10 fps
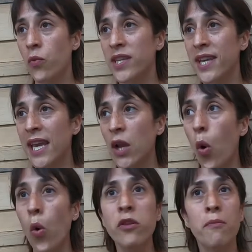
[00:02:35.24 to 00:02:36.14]
we're taking
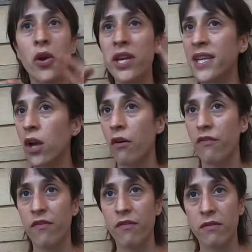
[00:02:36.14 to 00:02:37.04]
all the marketing
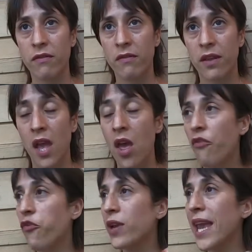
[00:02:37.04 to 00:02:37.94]
off.
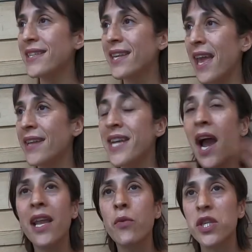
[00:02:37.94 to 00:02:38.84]
Forget
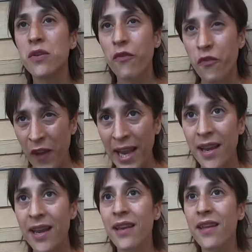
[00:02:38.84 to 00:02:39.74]
entirely what you
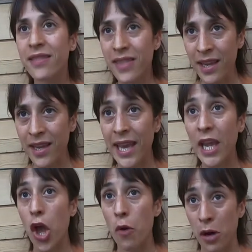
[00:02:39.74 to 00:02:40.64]

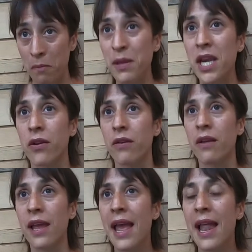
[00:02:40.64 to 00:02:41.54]
thinking about beer.
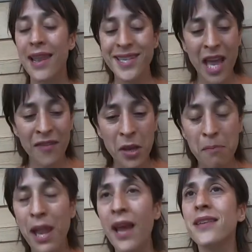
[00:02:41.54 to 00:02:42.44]
Let's having a
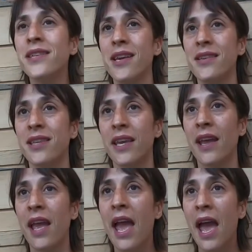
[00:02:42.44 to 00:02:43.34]
blind tasting.
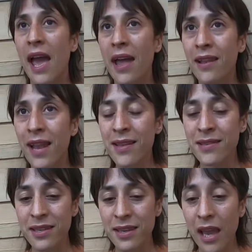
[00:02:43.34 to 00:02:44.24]
And
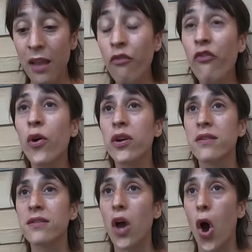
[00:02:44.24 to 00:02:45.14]
let's get
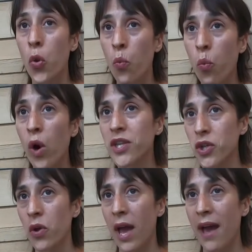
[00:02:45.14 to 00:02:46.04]
focused on
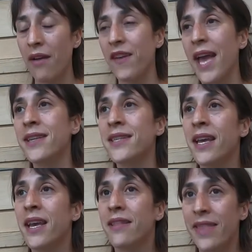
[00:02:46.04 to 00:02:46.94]
what you have. And
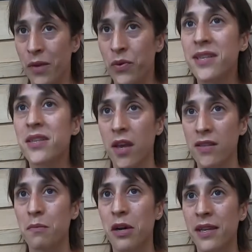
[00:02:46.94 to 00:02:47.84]
then we
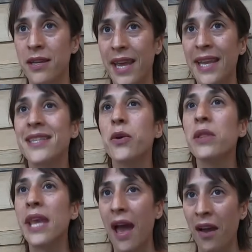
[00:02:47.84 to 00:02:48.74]
discuss about it. And it's
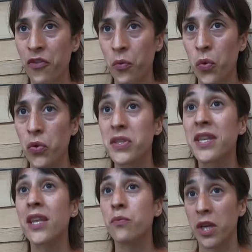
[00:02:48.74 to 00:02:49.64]
only afterwards
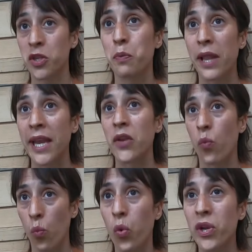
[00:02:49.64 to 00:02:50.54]
that we explain
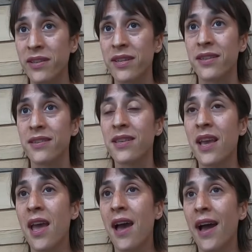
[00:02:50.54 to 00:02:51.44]
what it is.
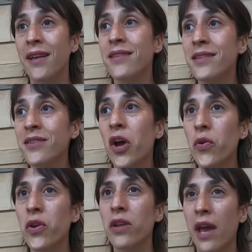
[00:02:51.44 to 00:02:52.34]
And this is how
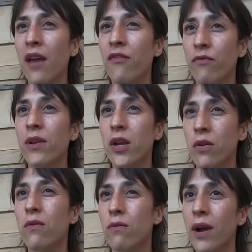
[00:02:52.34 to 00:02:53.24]
you're going to have really
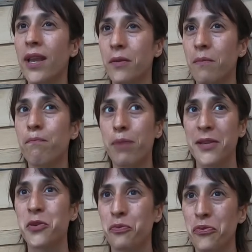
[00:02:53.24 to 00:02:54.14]
quite
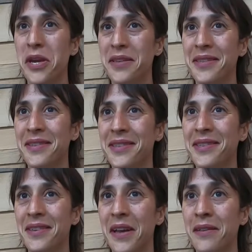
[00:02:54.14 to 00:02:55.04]
big
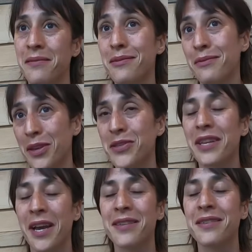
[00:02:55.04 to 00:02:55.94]
surprises. And it's a
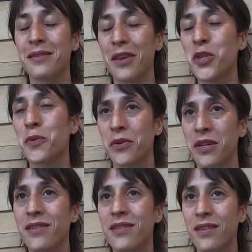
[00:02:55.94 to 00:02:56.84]
nice
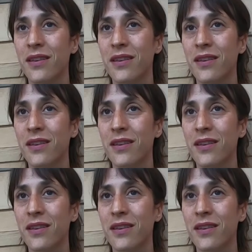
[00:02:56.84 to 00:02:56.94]
experience.